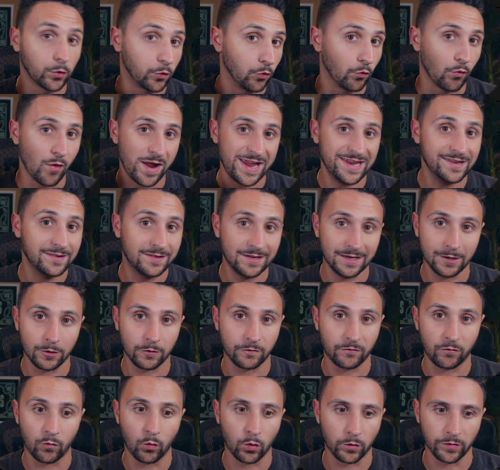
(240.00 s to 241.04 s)
great
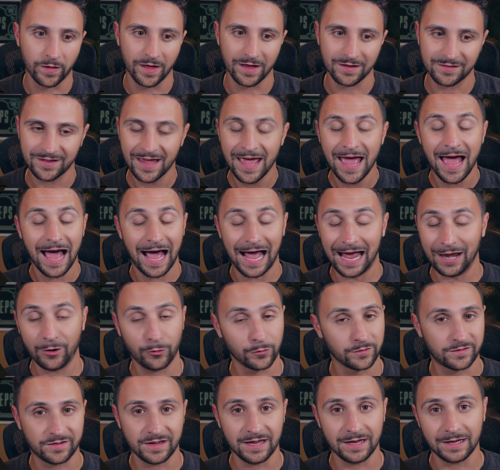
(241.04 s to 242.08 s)
tier for this. I
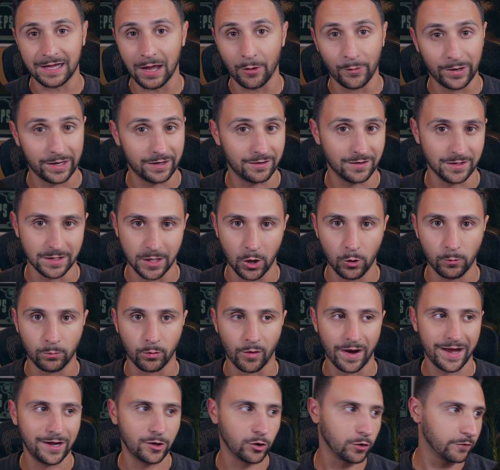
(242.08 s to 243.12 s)
don't see it going into
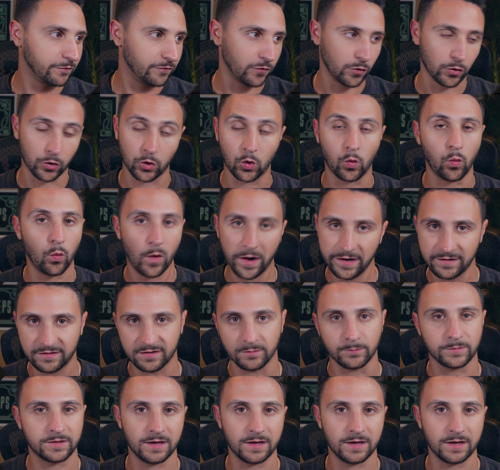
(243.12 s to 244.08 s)
no-brainer for quite some